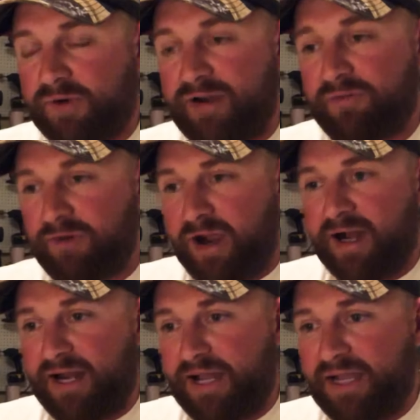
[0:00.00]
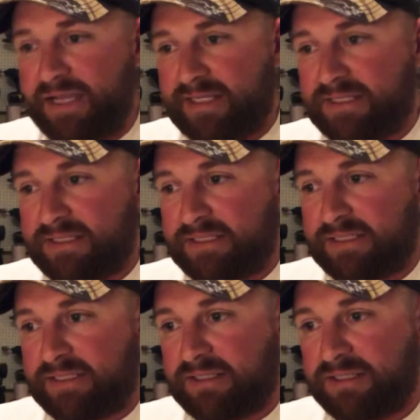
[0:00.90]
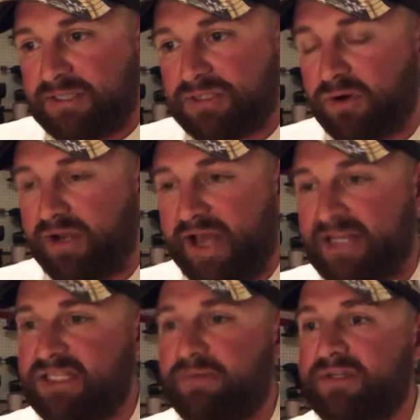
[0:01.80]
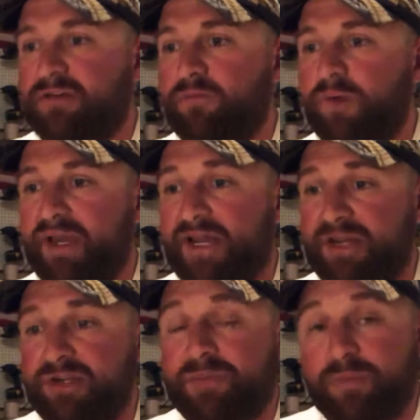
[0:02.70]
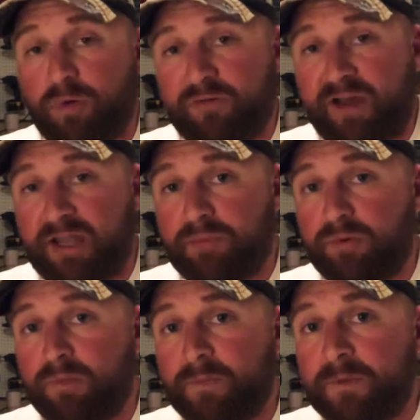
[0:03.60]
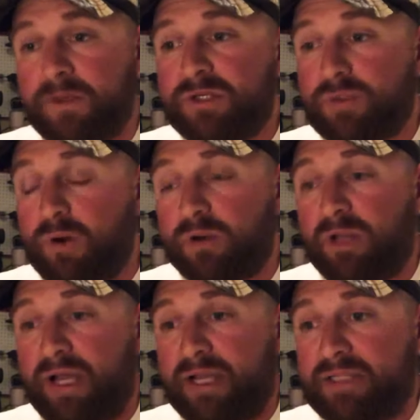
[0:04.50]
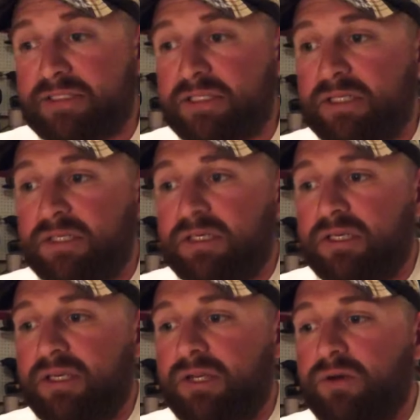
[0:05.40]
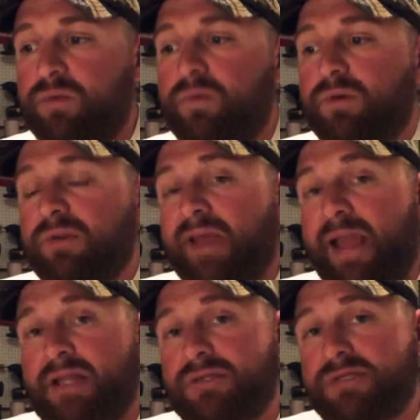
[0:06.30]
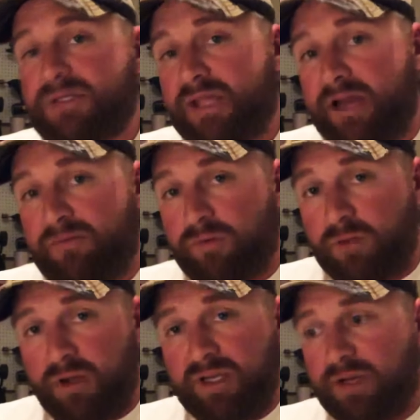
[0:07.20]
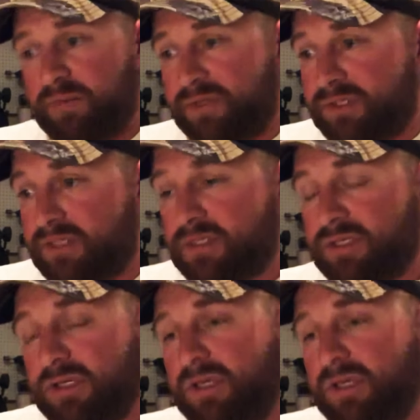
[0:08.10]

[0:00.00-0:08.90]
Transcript: Whenever I started asking myself, what can I do to be more valuable to our clients? You know, what are the answers to that for a lawn care business?